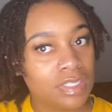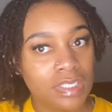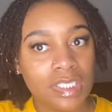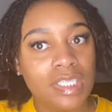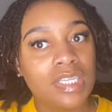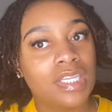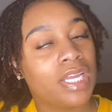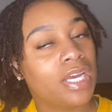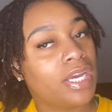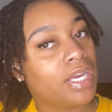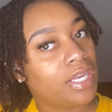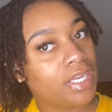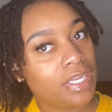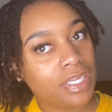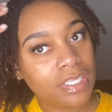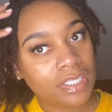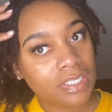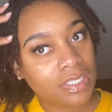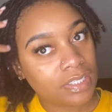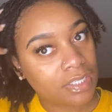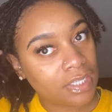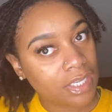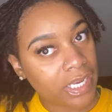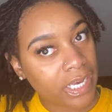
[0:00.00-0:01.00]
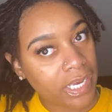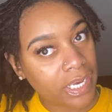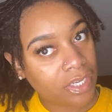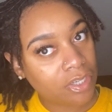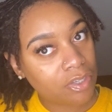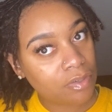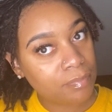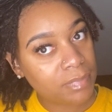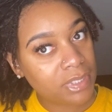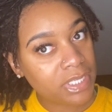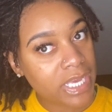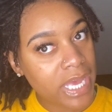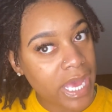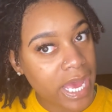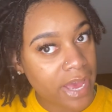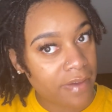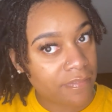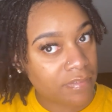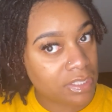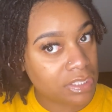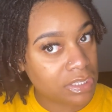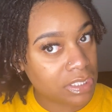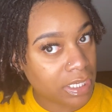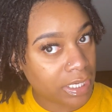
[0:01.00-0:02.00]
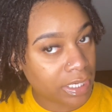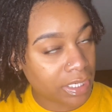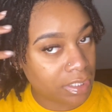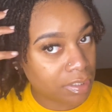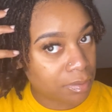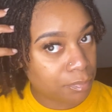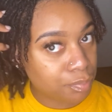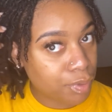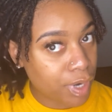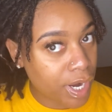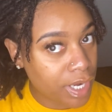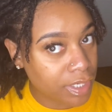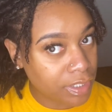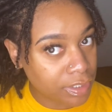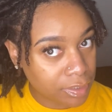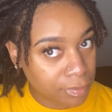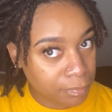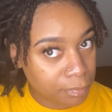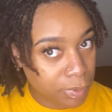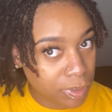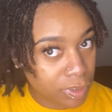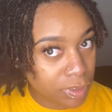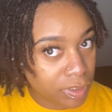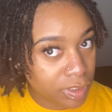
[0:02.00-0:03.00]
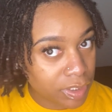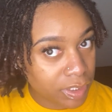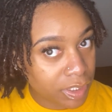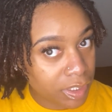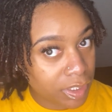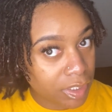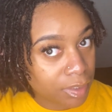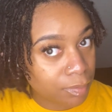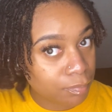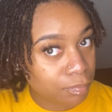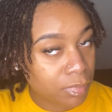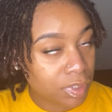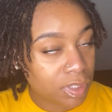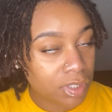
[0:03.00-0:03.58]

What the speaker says: Like I don't be having like product buildup,